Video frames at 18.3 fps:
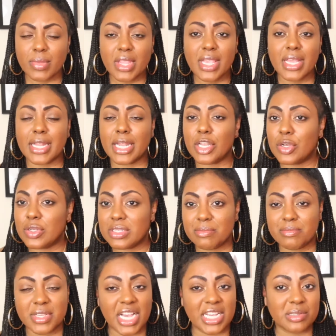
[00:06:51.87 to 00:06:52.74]
And I know
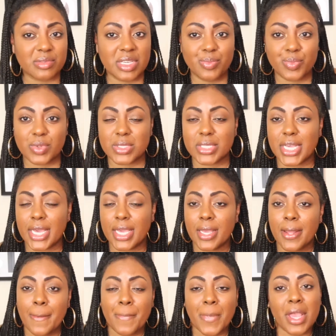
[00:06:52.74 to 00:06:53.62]
sometimes people
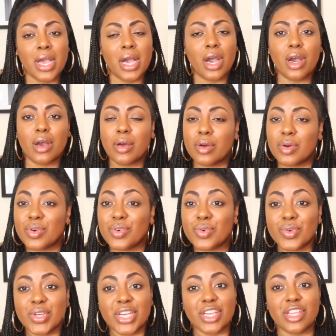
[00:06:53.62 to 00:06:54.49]
say,
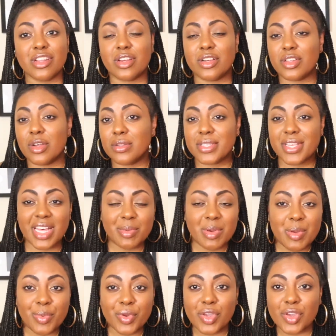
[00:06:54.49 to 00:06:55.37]
oh, don't tell
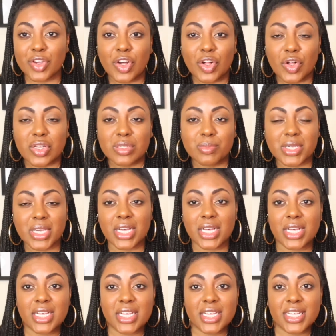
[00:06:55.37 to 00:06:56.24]
people your goals
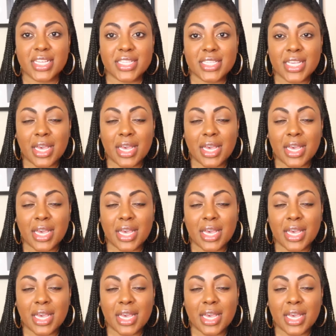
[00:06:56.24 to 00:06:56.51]
because,